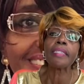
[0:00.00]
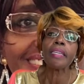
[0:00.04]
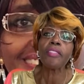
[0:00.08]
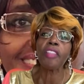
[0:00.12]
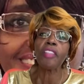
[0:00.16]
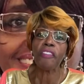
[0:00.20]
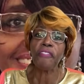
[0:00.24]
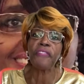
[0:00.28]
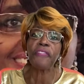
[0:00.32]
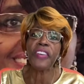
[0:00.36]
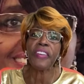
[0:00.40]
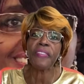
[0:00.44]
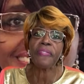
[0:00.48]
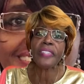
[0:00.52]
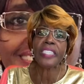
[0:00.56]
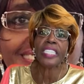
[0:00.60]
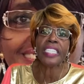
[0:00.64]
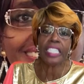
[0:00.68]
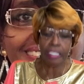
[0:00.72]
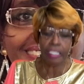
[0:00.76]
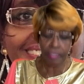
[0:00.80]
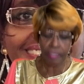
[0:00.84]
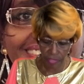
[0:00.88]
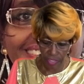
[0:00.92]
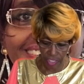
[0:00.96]
the
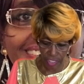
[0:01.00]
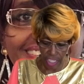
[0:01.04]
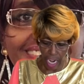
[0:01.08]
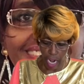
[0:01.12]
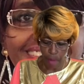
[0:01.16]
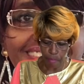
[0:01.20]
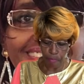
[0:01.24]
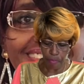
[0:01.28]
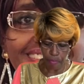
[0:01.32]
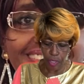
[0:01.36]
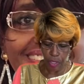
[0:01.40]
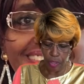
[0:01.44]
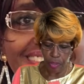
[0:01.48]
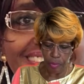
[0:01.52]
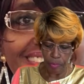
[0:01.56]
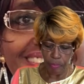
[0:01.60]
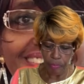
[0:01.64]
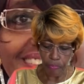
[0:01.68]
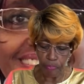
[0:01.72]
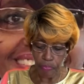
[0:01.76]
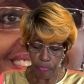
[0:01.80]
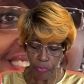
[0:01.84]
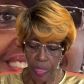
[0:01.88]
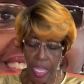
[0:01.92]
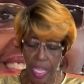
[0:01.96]
15th chapter,
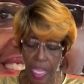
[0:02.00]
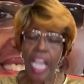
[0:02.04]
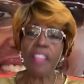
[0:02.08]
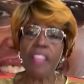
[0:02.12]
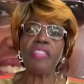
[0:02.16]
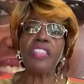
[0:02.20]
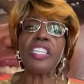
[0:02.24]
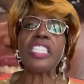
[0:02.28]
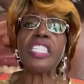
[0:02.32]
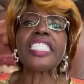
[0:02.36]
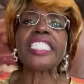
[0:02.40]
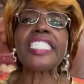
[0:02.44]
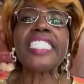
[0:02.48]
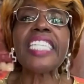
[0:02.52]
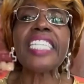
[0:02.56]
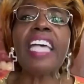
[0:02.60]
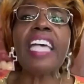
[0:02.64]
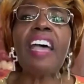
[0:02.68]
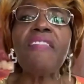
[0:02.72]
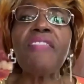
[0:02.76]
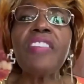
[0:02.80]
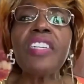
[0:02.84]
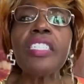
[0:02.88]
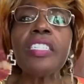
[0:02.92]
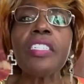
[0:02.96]
the
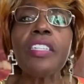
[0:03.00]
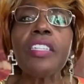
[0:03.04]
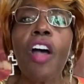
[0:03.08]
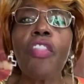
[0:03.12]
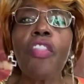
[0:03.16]
seventh